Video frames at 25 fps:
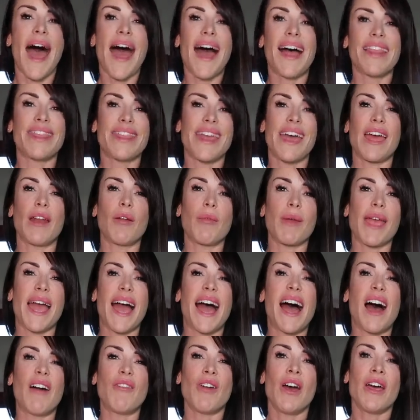And then we
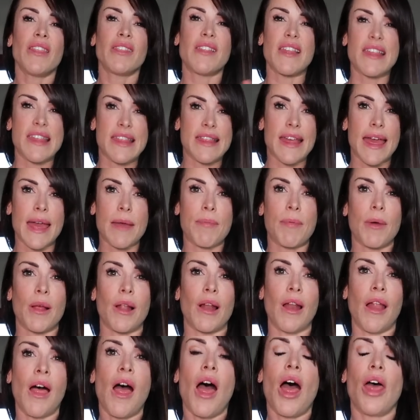have the
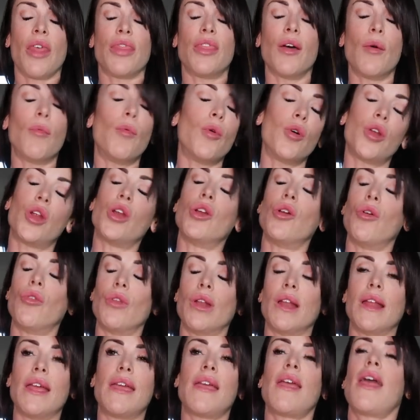staple, the one and
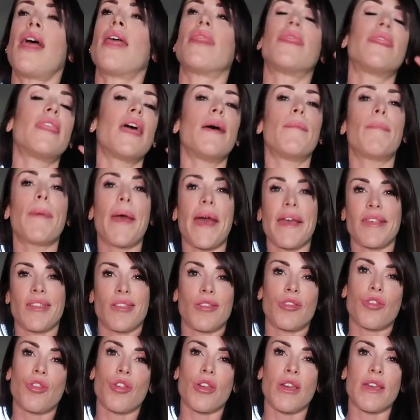only, the
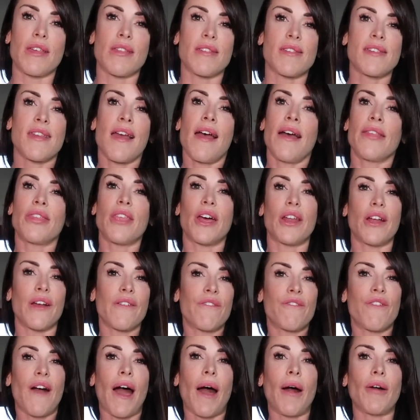best jeans that I
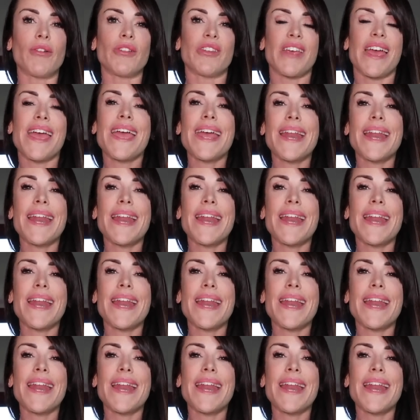found